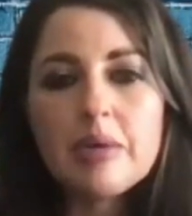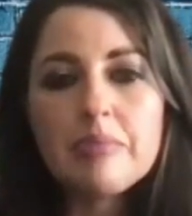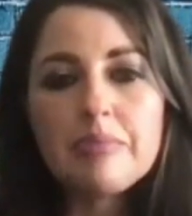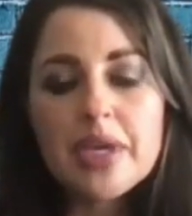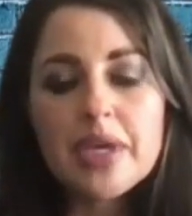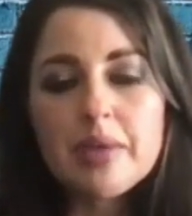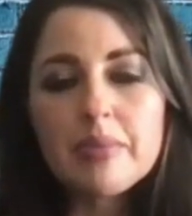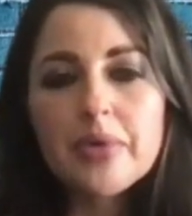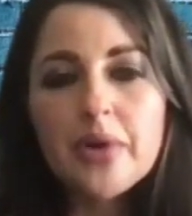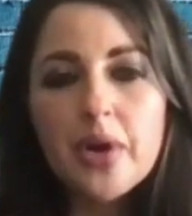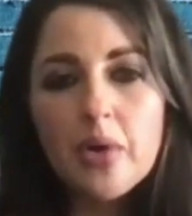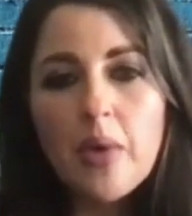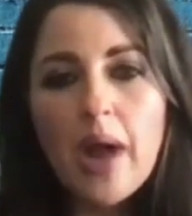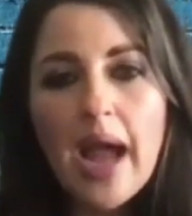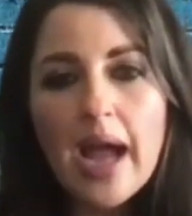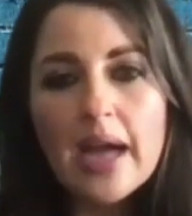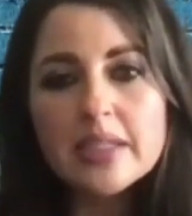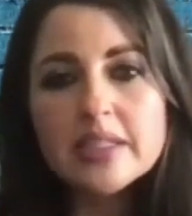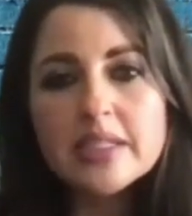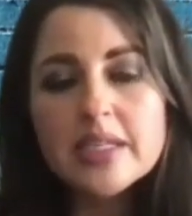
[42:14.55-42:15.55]
and being
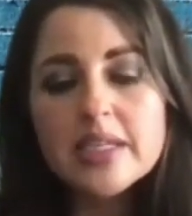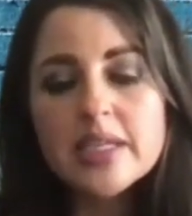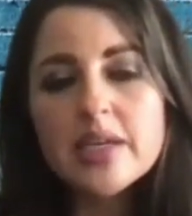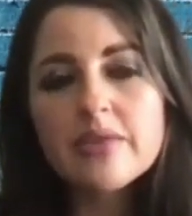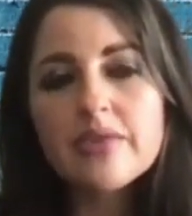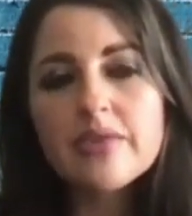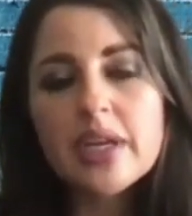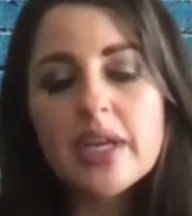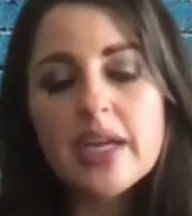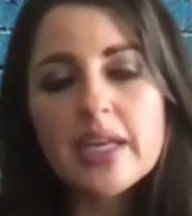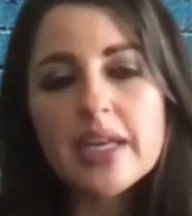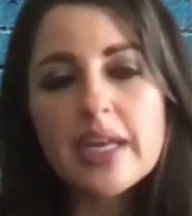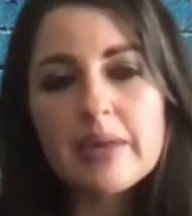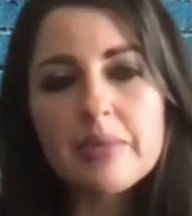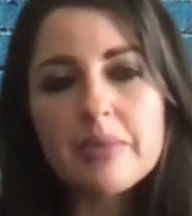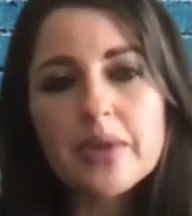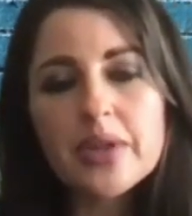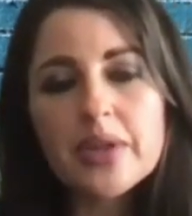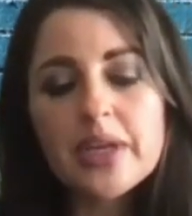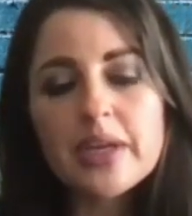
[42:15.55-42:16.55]
proactive and,
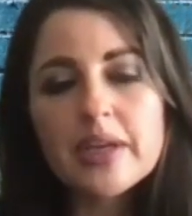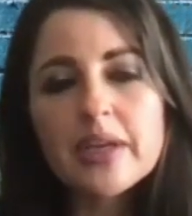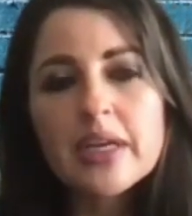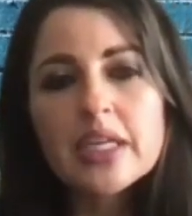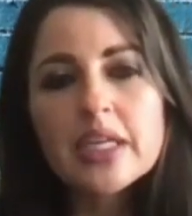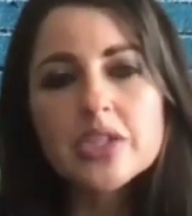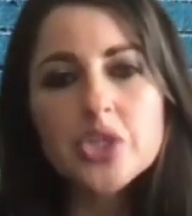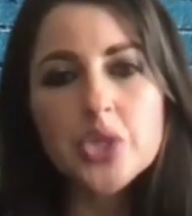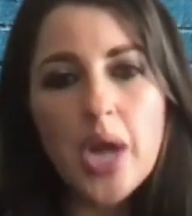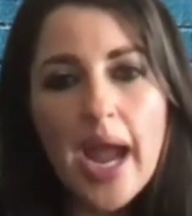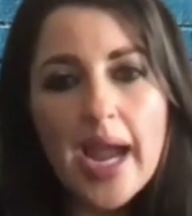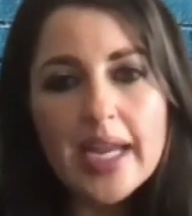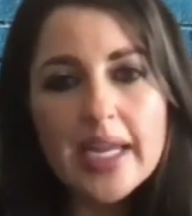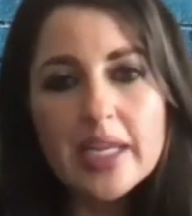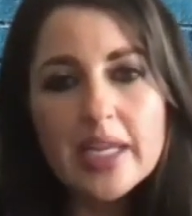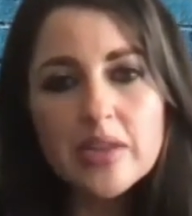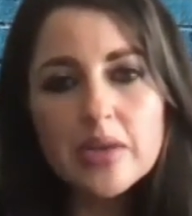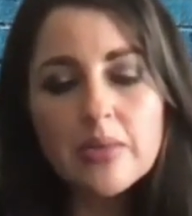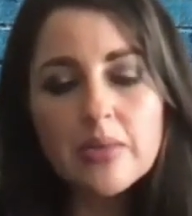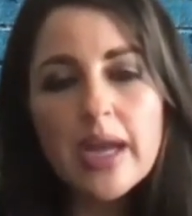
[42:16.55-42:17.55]
and, really
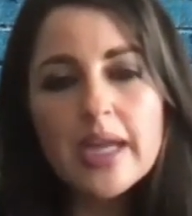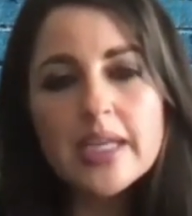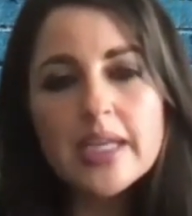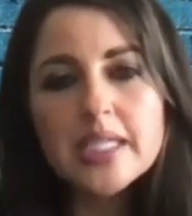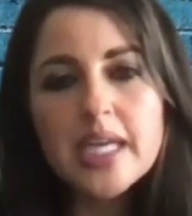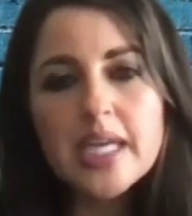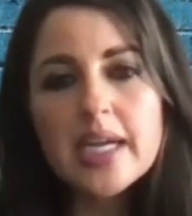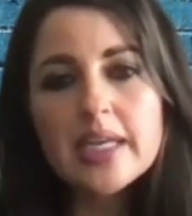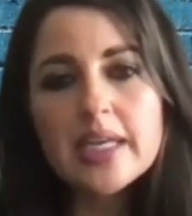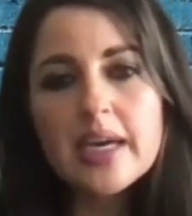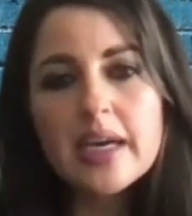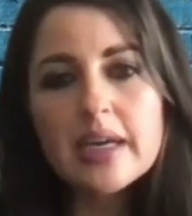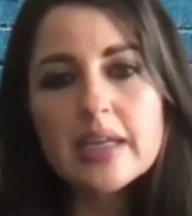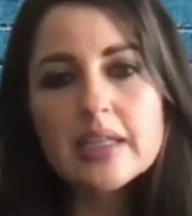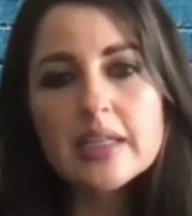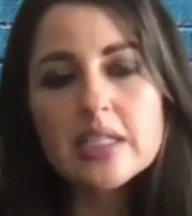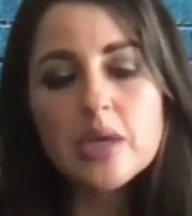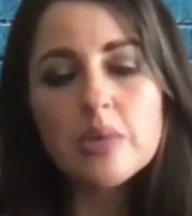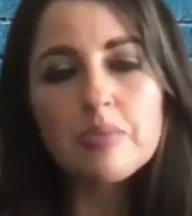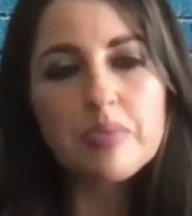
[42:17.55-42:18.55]
tracking the right data
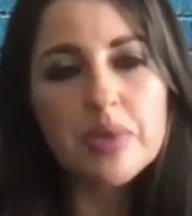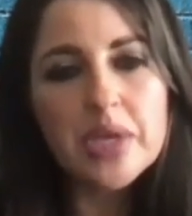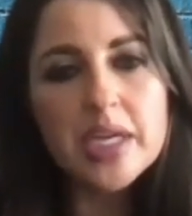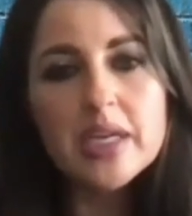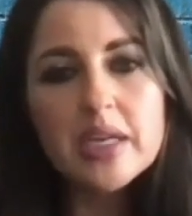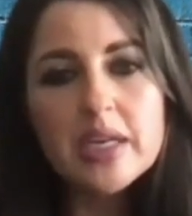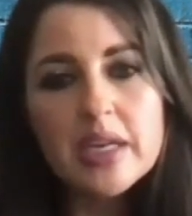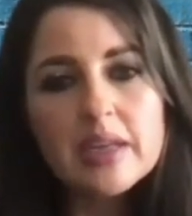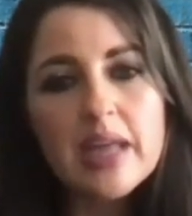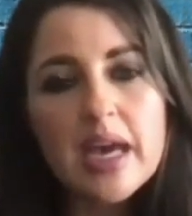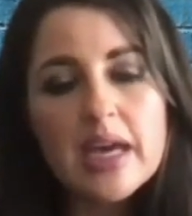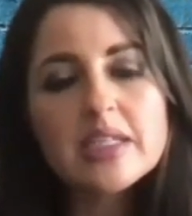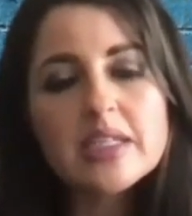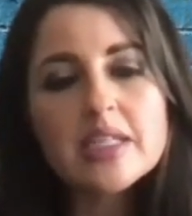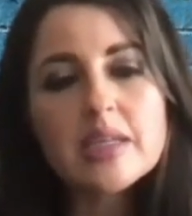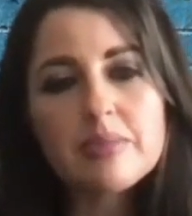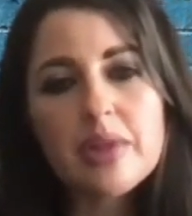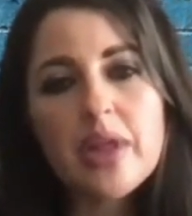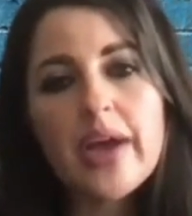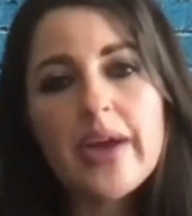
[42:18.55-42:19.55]
so being that
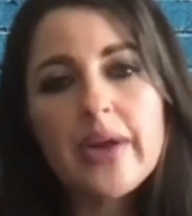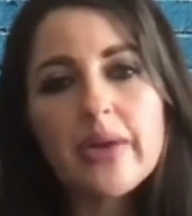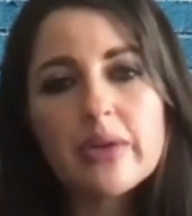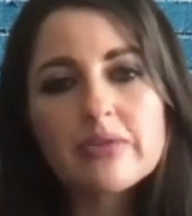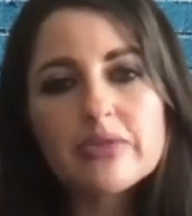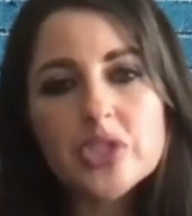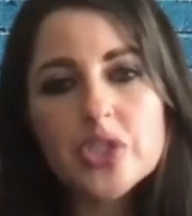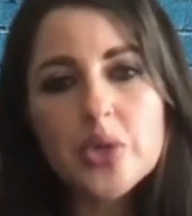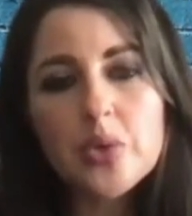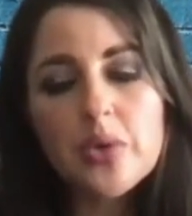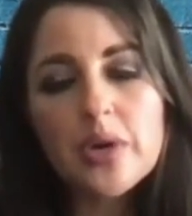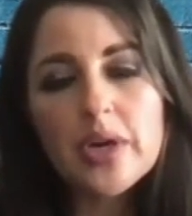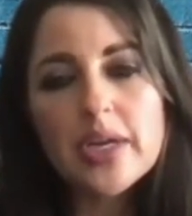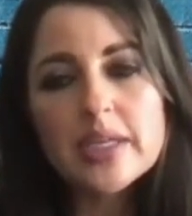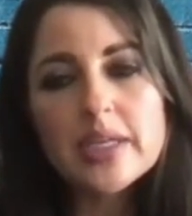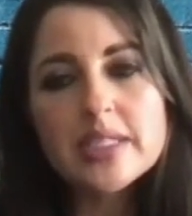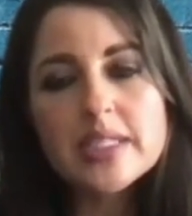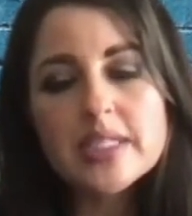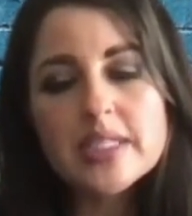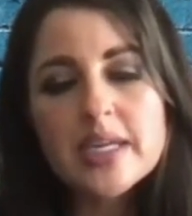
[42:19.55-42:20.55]
supplier of
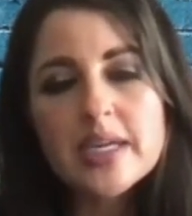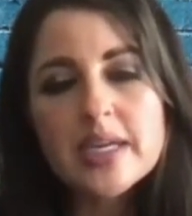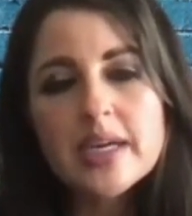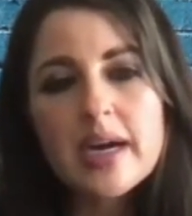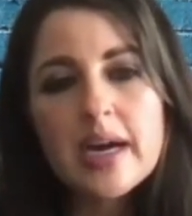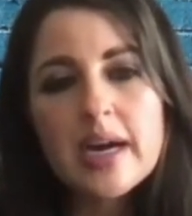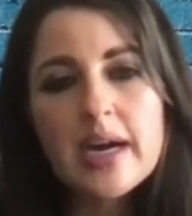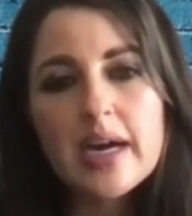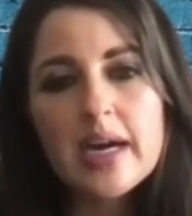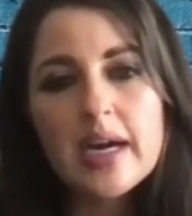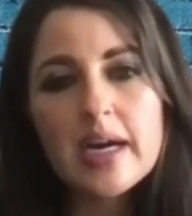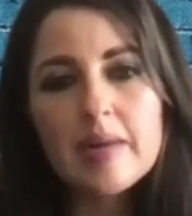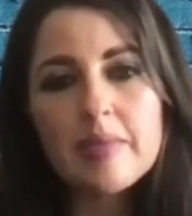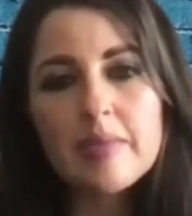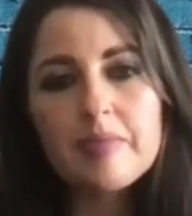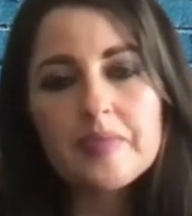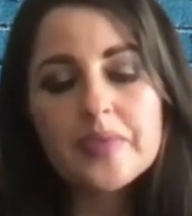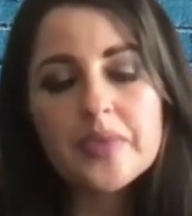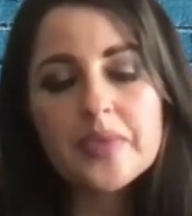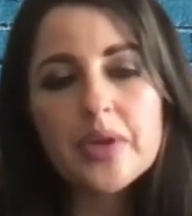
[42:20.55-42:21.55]
choice
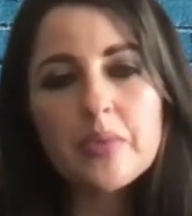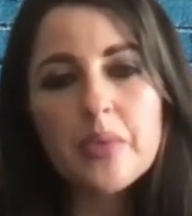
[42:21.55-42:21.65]
um,